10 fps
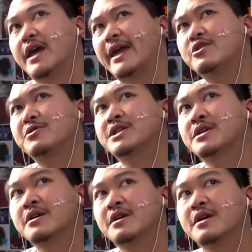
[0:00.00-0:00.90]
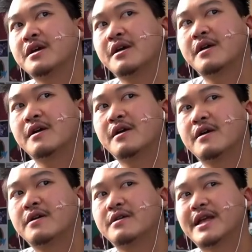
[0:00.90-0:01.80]
Anguirus?
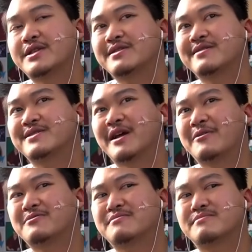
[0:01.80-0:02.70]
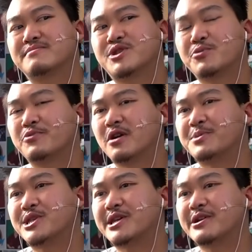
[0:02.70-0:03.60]
He's not super
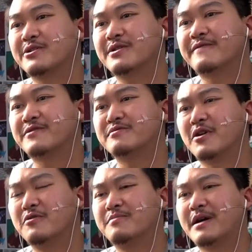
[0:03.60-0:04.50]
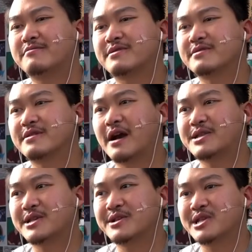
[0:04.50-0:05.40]
obscure if you know about the
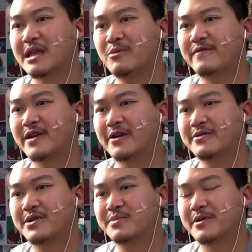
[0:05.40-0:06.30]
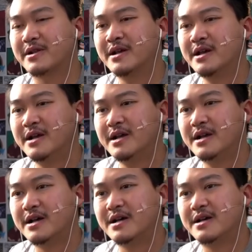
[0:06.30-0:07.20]
Godzilla stable of characters, but
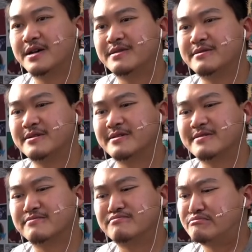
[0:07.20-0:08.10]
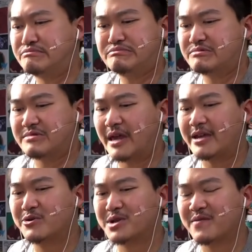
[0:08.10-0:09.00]
the
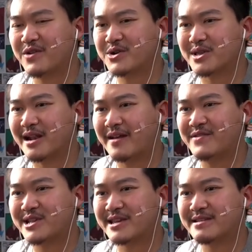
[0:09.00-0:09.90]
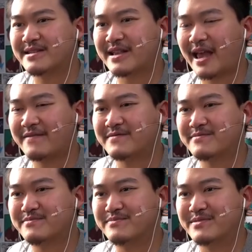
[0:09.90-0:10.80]
Anguirus figures that I've seen
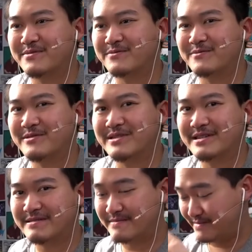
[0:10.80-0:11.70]
haven't been really,